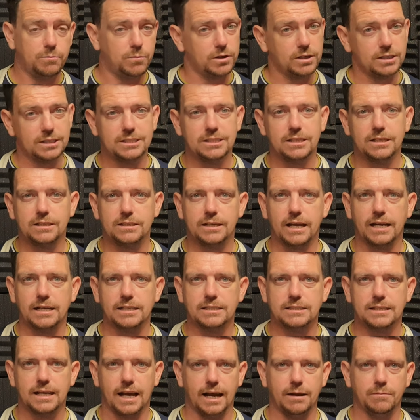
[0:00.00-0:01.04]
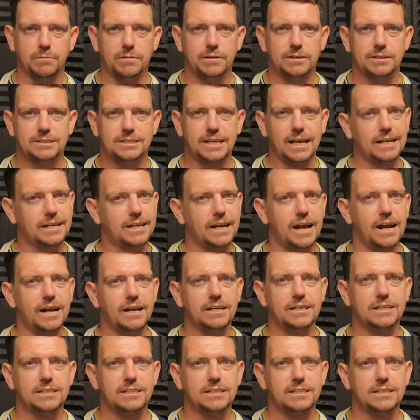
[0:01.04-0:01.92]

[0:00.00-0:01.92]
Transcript: But until next time, take care of